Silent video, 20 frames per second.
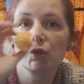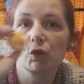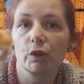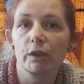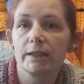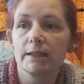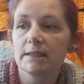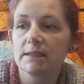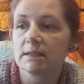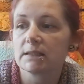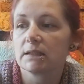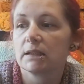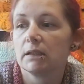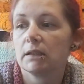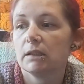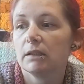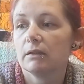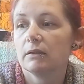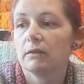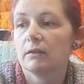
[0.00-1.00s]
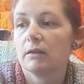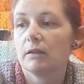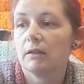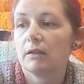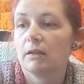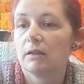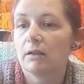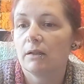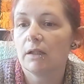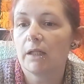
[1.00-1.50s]
toys.
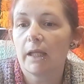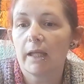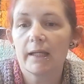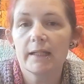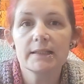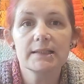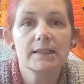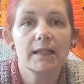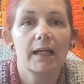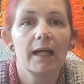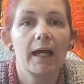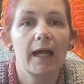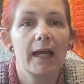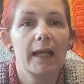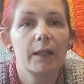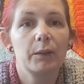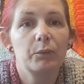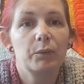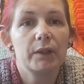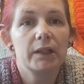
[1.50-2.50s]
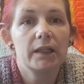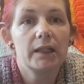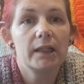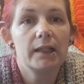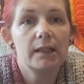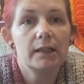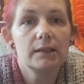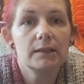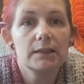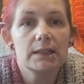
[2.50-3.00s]
Right guys, I
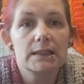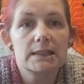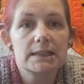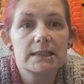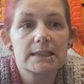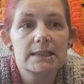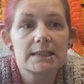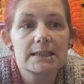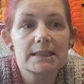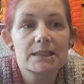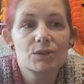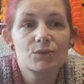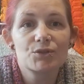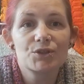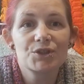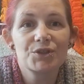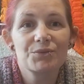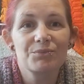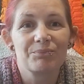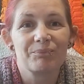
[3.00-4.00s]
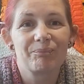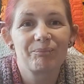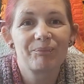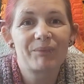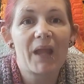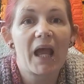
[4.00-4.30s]
will see you soon.